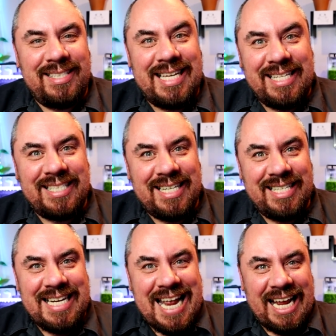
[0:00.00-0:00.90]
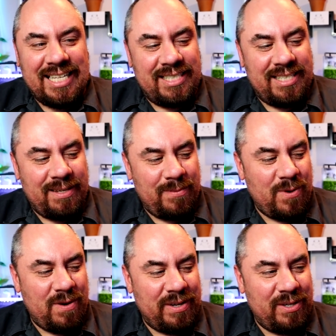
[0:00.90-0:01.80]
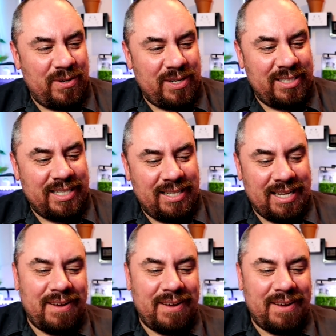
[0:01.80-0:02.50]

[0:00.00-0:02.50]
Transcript: testing next? What have I not considered?